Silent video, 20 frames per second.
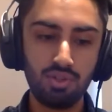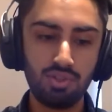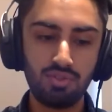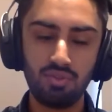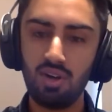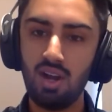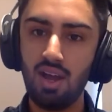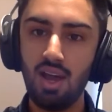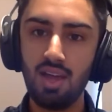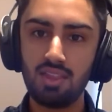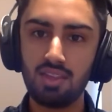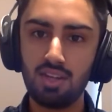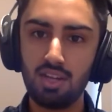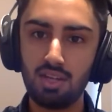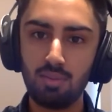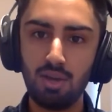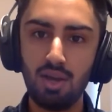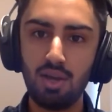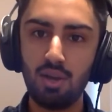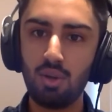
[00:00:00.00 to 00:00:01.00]
for
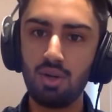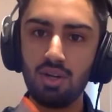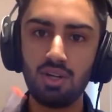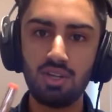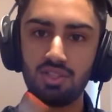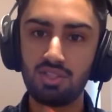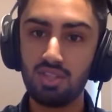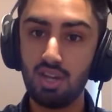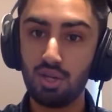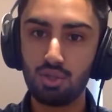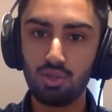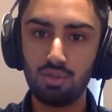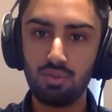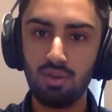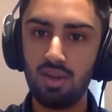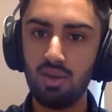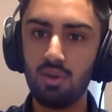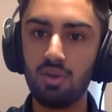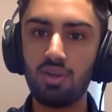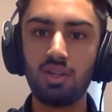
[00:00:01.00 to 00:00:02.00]
ethnic minorities, sexual
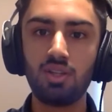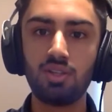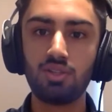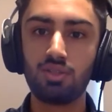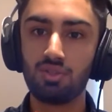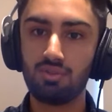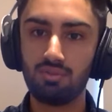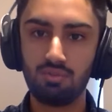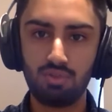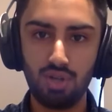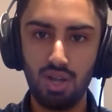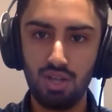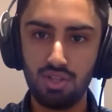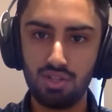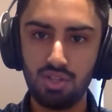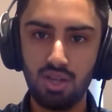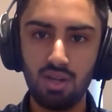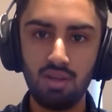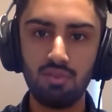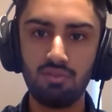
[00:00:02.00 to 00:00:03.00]
minorities,
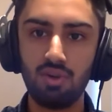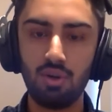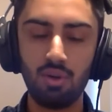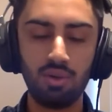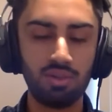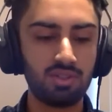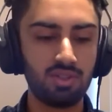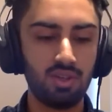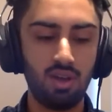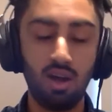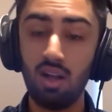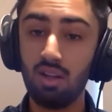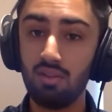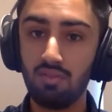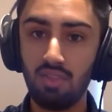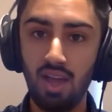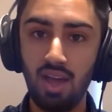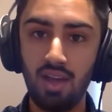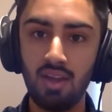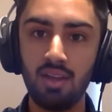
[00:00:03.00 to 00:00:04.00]
transgender folks, all
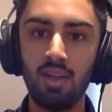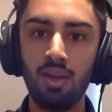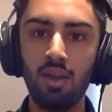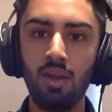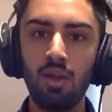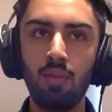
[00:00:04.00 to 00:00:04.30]
of that.